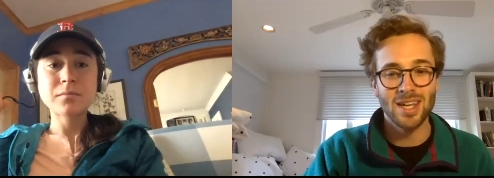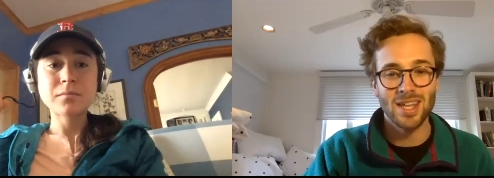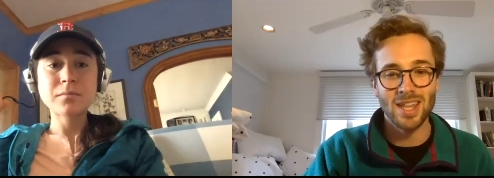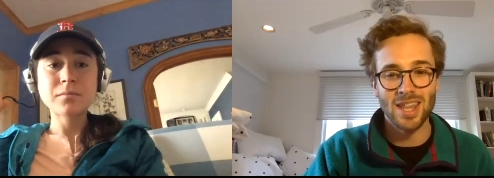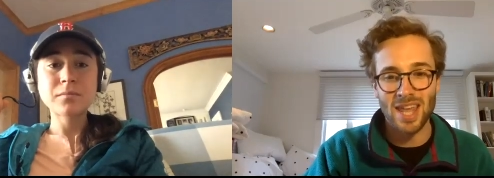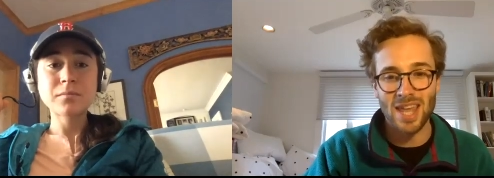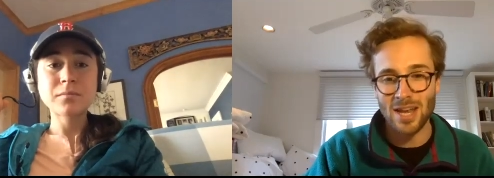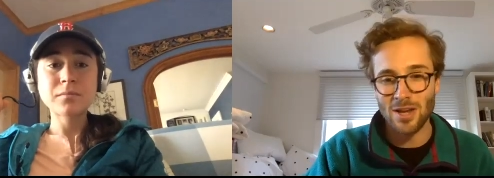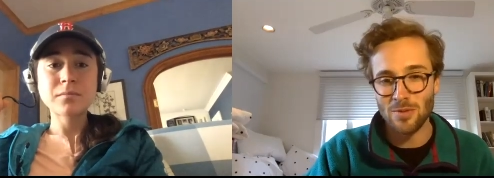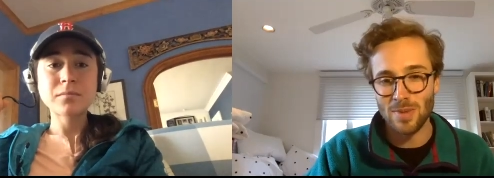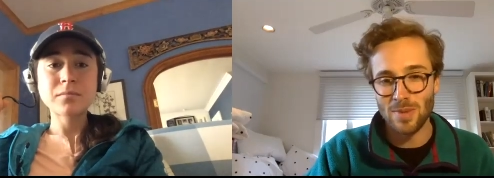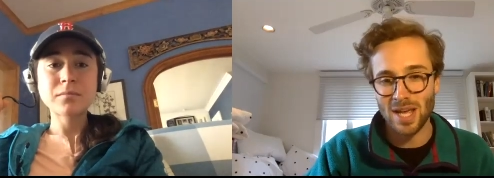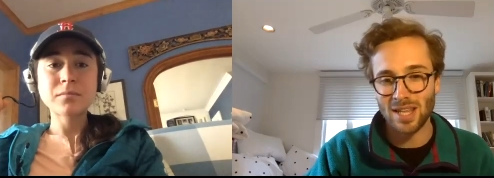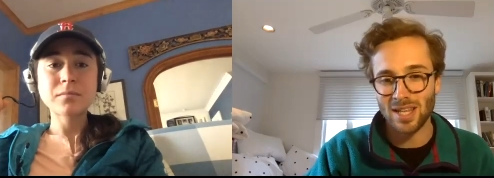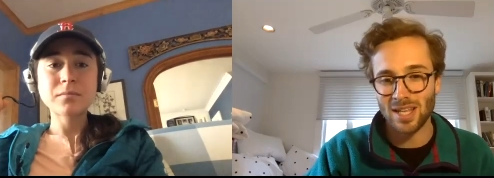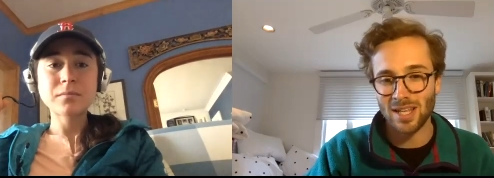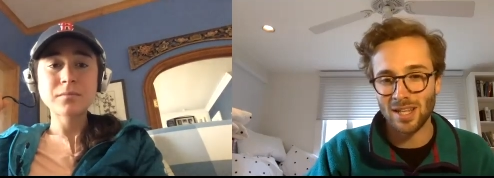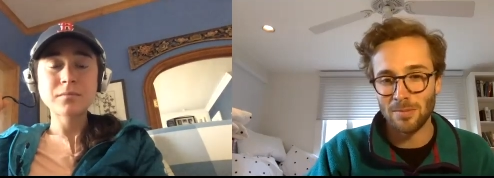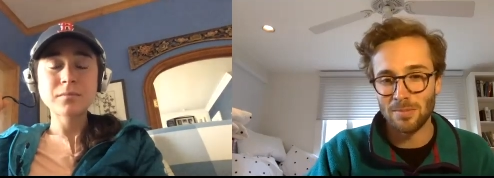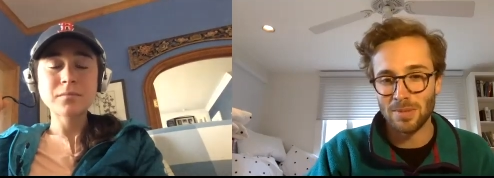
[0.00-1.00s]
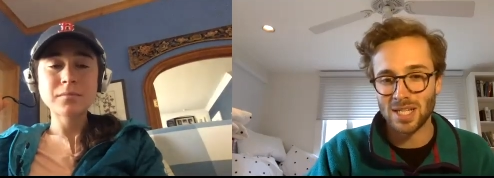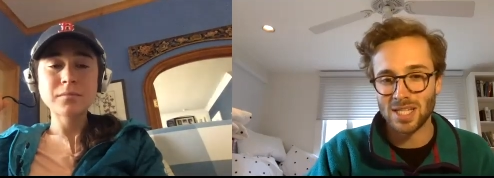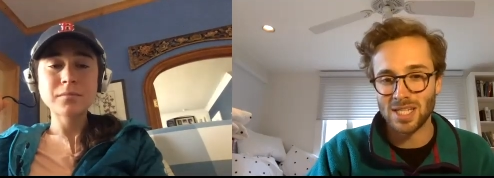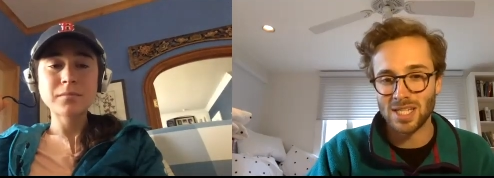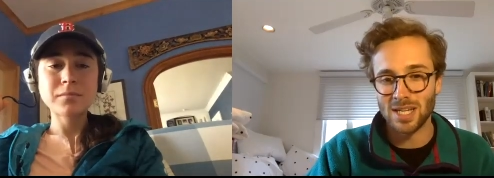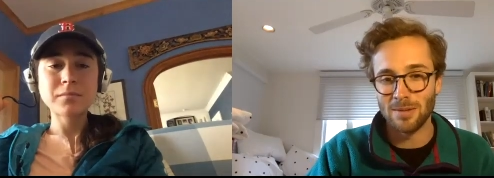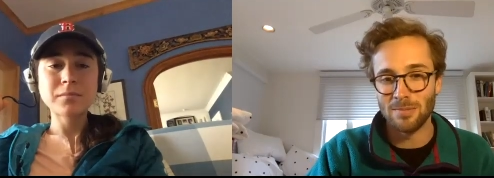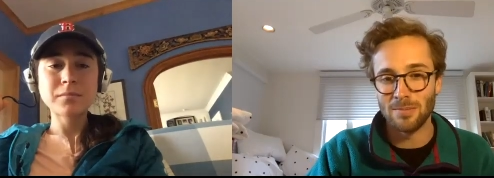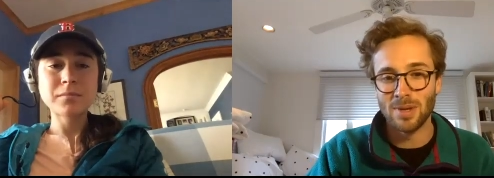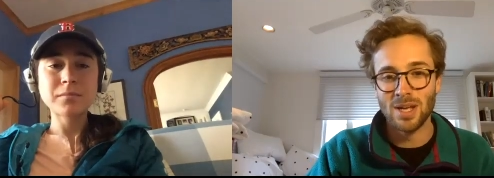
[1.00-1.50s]
Speaker 1: Then you make the Olympic
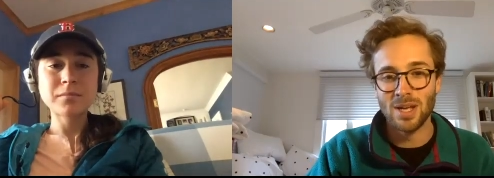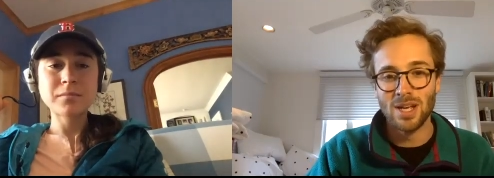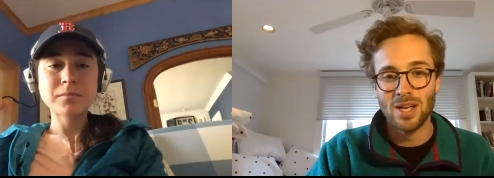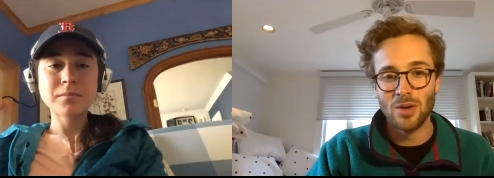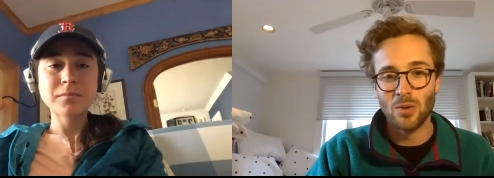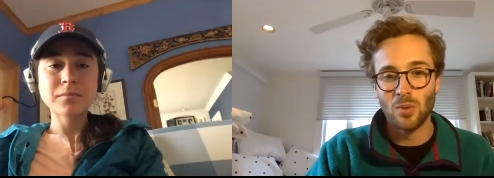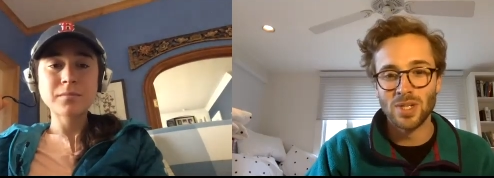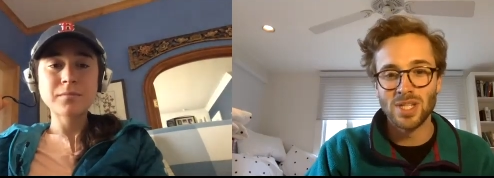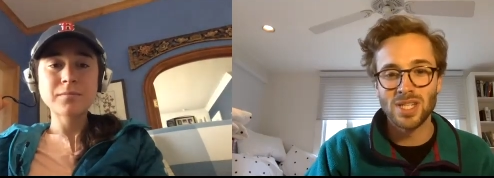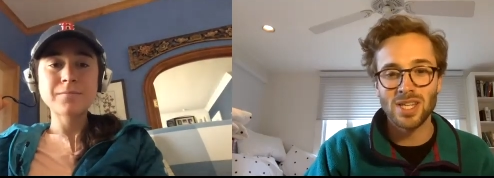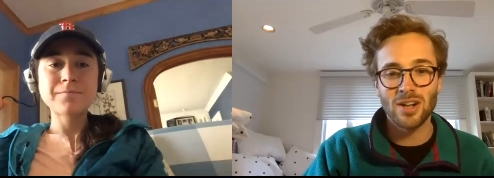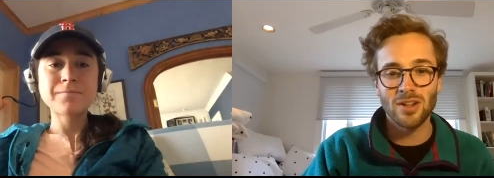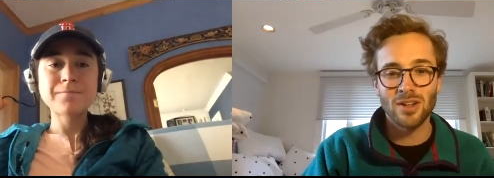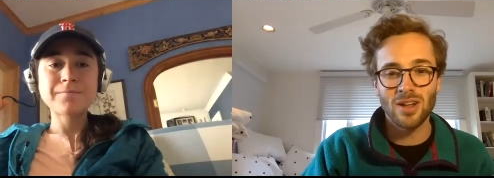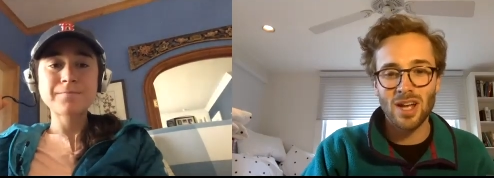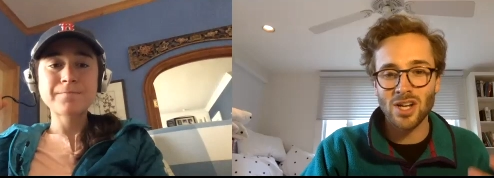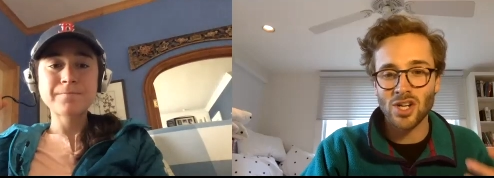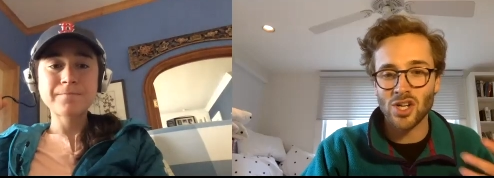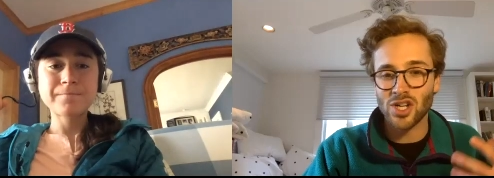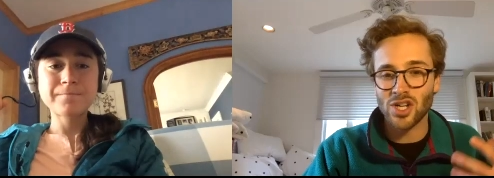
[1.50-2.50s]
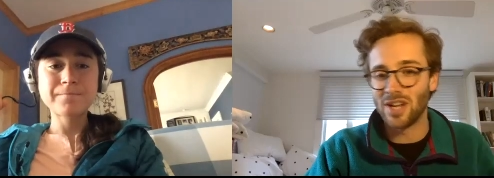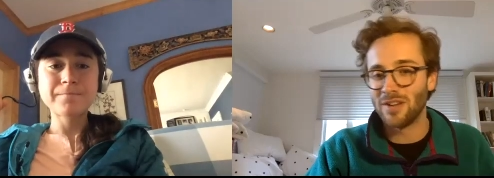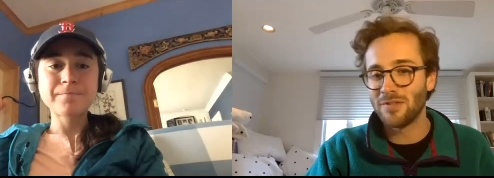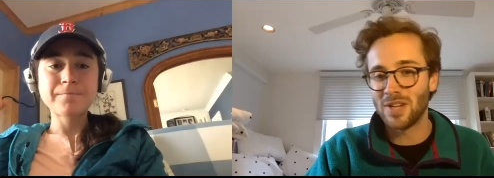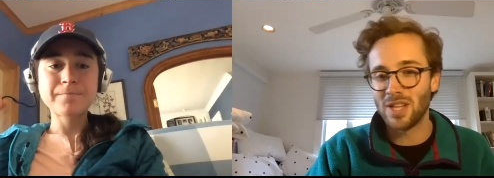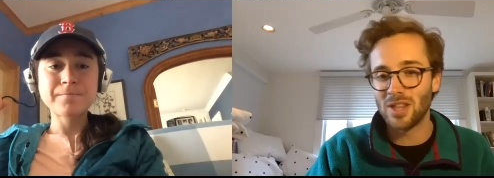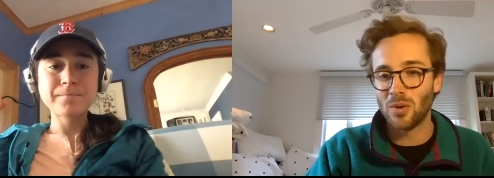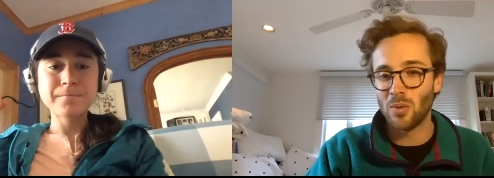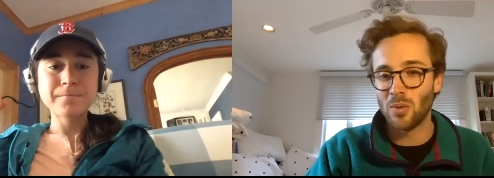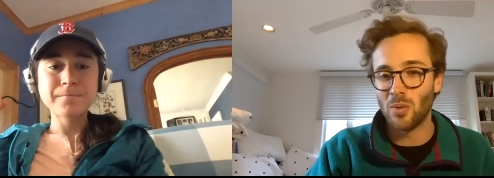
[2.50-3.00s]
team. Was there a shift in the